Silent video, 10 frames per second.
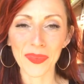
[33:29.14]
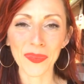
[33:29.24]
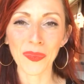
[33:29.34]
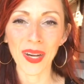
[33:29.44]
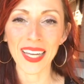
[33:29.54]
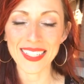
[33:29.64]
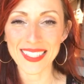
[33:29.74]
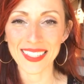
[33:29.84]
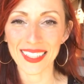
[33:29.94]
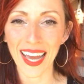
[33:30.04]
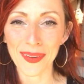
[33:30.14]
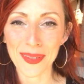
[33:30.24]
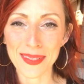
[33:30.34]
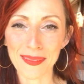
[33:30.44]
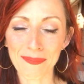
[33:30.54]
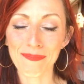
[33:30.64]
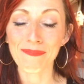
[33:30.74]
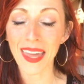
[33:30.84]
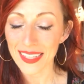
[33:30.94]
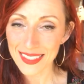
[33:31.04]
what I was
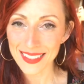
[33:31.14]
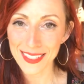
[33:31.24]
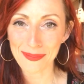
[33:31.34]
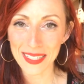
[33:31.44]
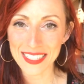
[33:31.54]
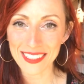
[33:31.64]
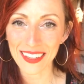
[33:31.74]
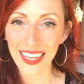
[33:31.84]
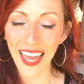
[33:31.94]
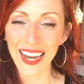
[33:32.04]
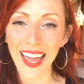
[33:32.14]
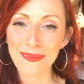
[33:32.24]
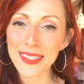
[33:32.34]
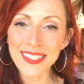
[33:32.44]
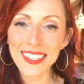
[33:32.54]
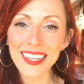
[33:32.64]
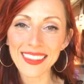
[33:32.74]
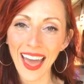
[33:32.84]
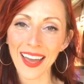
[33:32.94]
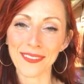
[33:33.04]
meant to be doing. And I'm seeing
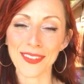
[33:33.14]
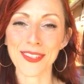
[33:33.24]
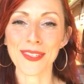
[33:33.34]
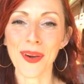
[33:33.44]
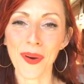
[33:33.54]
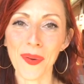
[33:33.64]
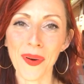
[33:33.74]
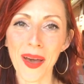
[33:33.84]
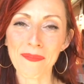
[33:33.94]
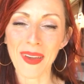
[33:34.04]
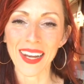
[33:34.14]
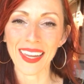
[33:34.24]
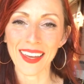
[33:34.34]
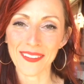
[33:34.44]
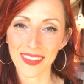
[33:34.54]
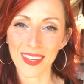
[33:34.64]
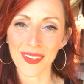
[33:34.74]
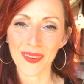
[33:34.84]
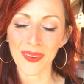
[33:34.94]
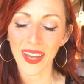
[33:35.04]
that for so many of
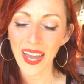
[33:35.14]
you.